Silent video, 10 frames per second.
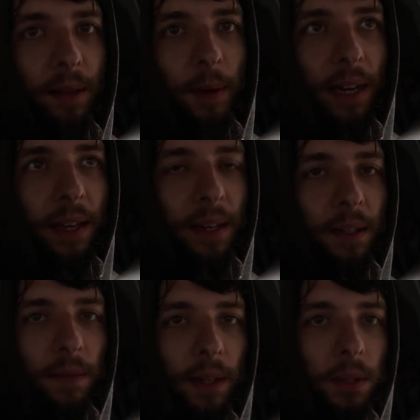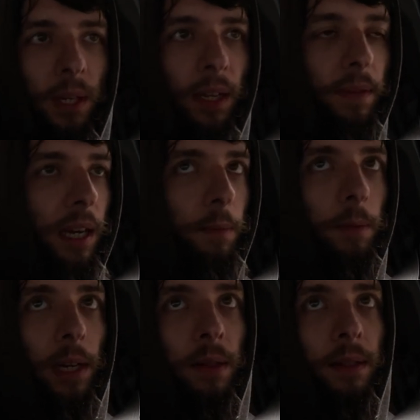back here. If I drive a couple
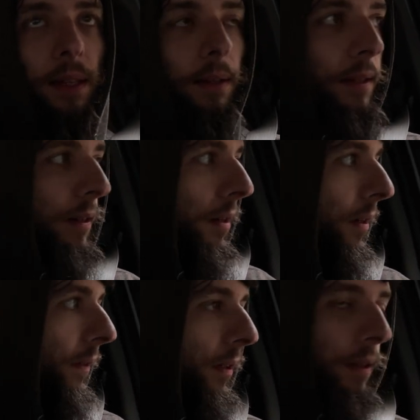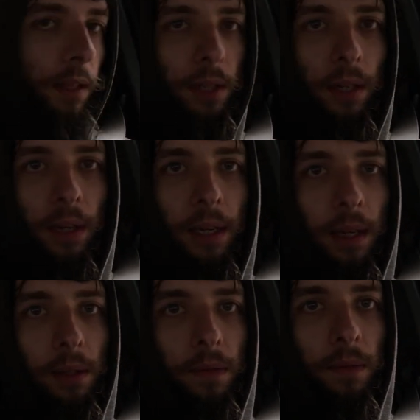miles down Citico Road in the Cherokee
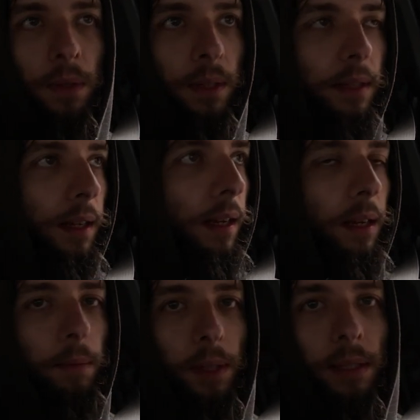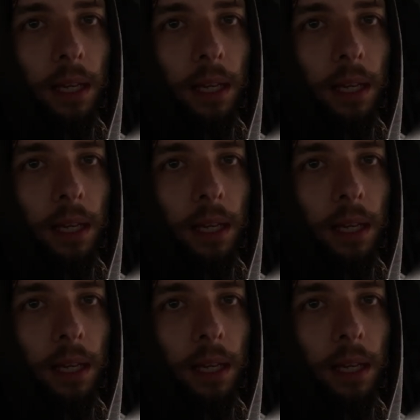National Forest, please